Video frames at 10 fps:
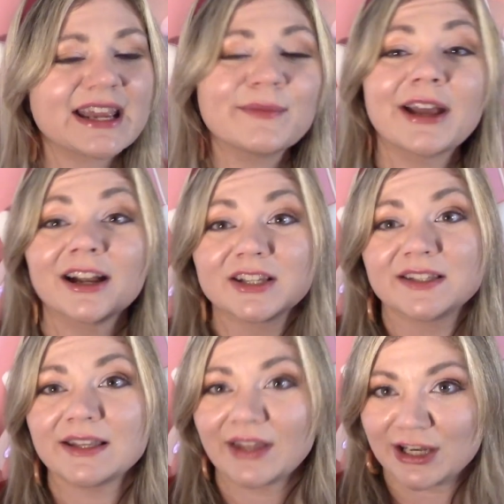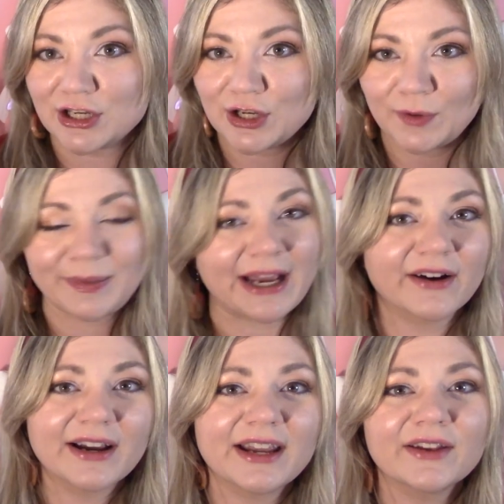and we got to see, like, new
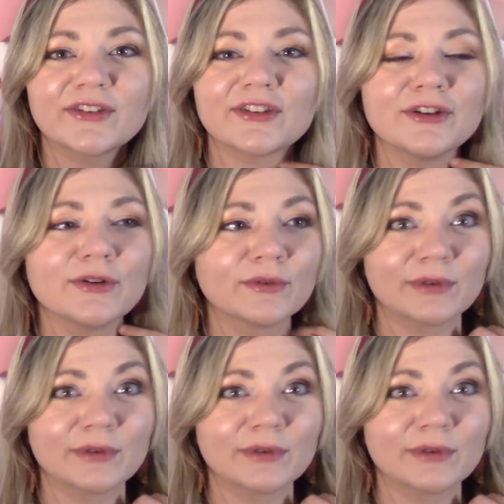pairings, new,